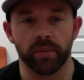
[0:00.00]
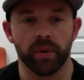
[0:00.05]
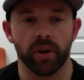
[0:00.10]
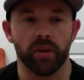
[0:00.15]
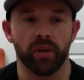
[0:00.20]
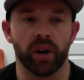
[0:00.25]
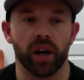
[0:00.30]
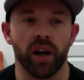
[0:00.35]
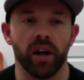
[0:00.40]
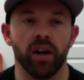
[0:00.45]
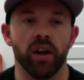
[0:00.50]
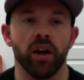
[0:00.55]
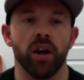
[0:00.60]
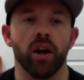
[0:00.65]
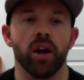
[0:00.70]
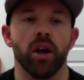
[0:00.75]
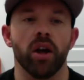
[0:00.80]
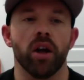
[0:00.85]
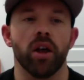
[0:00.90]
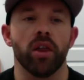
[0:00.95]
Okay,
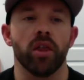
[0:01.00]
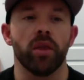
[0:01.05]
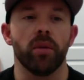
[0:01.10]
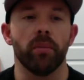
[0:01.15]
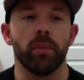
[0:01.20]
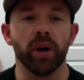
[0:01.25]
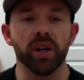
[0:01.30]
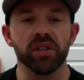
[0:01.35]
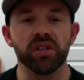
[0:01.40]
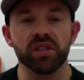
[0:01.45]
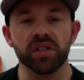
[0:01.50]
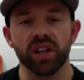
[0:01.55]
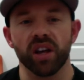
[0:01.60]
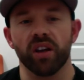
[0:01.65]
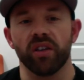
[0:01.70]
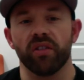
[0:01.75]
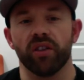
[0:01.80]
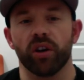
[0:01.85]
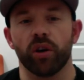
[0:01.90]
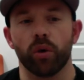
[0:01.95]
the muscles
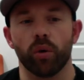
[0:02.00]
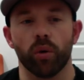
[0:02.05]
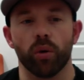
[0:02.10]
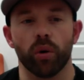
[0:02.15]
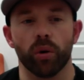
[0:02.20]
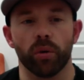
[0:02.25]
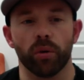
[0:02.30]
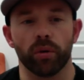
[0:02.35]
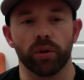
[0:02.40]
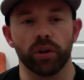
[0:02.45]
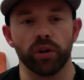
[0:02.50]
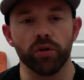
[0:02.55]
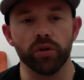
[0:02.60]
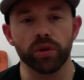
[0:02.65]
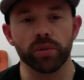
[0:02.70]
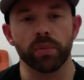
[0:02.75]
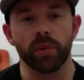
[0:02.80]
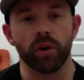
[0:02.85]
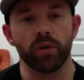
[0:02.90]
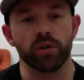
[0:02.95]
out of the core
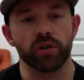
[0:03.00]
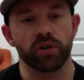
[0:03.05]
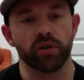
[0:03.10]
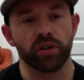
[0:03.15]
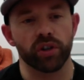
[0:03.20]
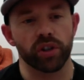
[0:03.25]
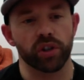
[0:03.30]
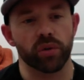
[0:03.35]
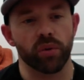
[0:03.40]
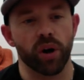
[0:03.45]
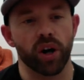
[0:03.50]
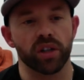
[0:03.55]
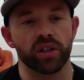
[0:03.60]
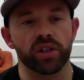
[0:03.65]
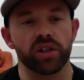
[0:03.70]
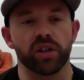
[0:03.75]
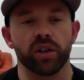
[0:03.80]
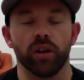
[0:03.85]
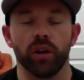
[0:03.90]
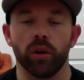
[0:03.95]
used most during squats
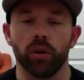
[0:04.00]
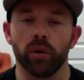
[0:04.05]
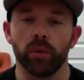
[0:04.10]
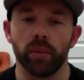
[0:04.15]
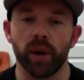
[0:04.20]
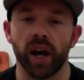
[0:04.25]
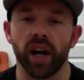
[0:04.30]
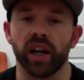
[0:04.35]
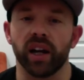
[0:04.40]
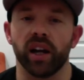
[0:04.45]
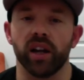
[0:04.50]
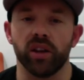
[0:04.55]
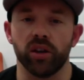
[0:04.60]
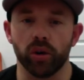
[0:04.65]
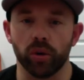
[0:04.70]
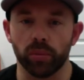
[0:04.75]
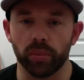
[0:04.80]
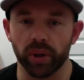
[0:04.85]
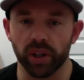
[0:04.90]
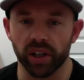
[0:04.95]
is the lower back and the
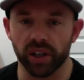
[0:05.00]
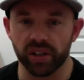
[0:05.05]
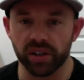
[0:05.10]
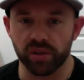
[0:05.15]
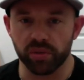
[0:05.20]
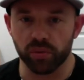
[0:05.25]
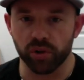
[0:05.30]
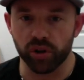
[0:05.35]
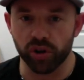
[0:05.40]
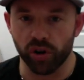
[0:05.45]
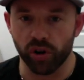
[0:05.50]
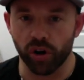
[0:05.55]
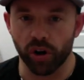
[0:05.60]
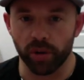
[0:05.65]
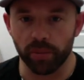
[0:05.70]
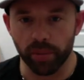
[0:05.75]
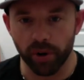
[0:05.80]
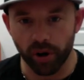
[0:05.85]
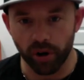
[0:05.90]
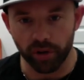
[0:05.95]
obliques, which are
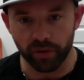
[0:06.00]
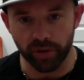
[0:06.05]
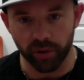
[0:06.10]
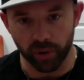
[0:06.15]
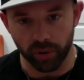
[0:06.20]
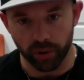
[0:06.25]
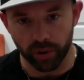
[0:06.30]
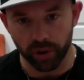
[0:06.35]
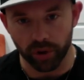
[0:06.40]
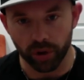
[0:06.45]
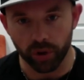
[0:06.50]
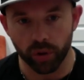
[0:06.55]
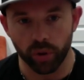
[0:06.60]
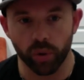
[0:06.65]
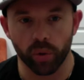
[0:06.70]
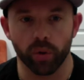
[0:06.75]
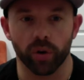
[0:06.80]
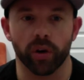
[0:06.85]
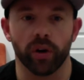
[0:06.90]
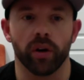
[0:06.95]
all part of your
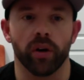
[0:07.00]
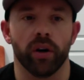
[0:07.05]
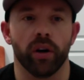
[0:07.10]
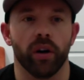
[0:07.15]
core.